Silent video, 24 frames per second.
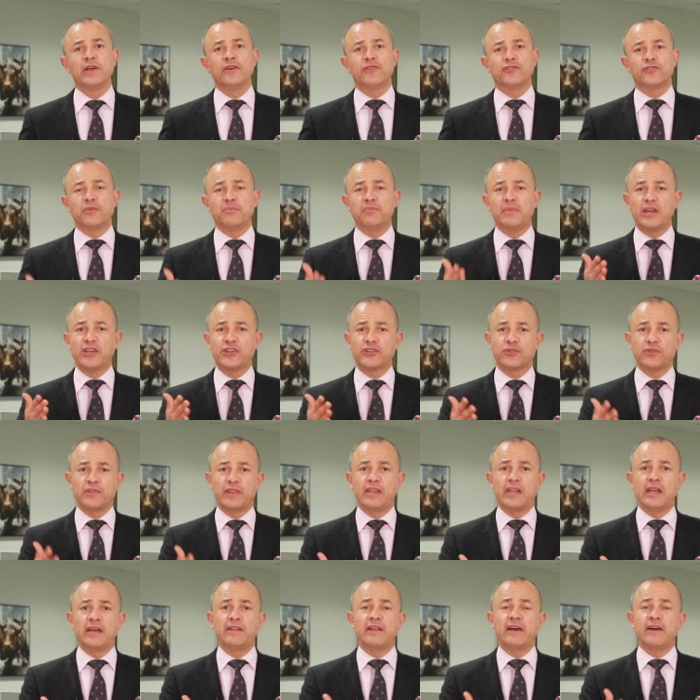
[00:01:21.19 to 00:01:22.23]
so make sure
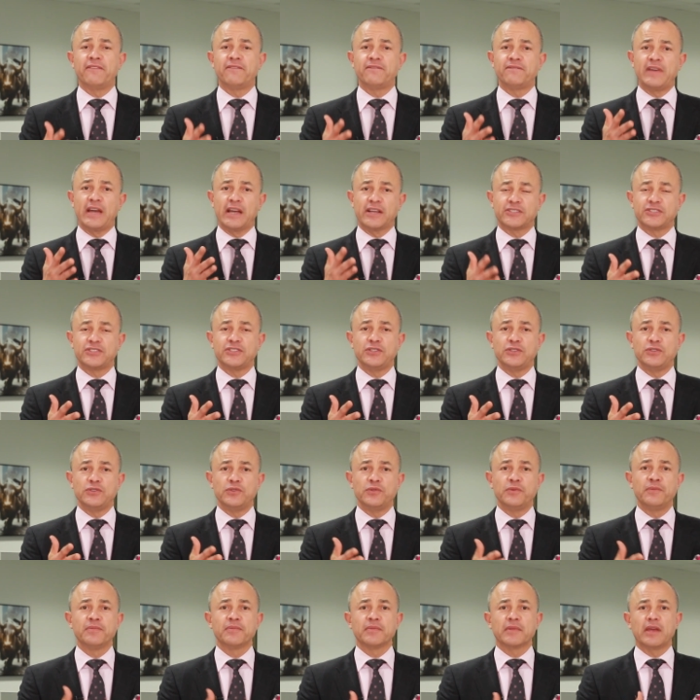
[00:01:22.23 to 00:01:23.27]
that it affects
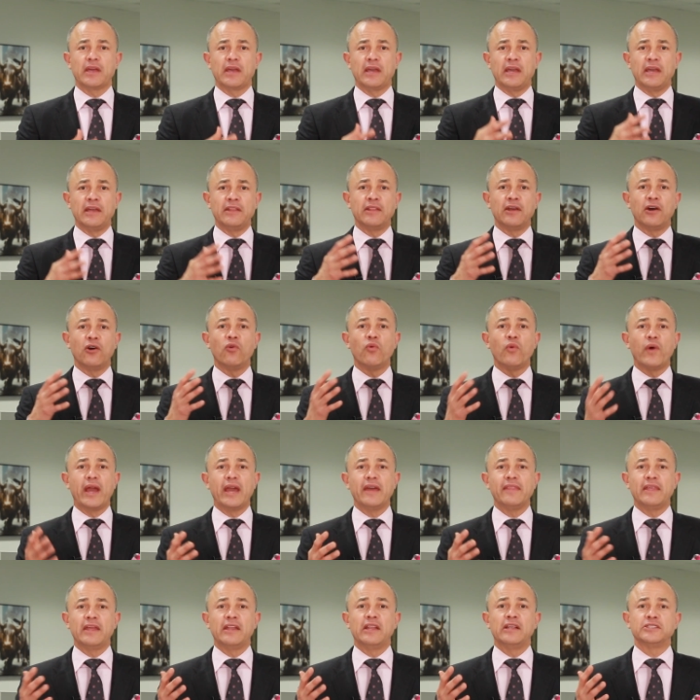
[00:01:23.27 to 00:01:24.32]
you in a way
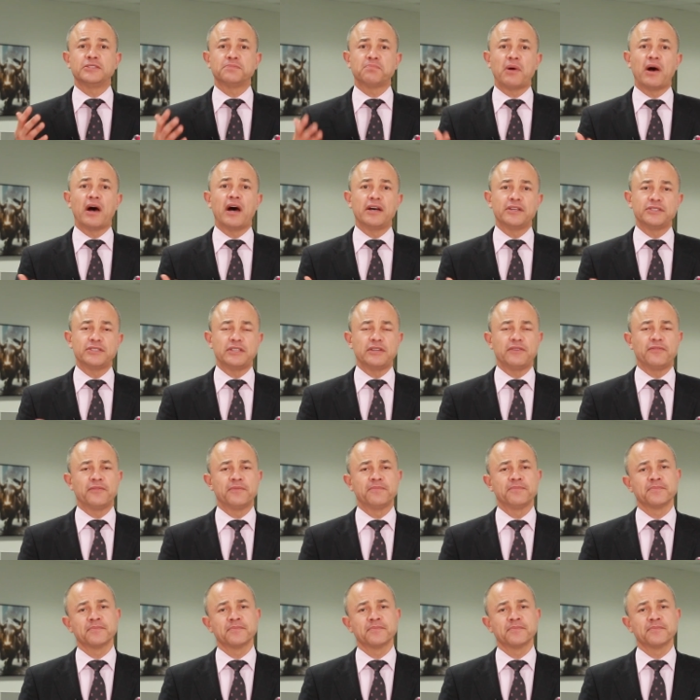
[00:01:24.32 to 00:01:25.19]
that is positive.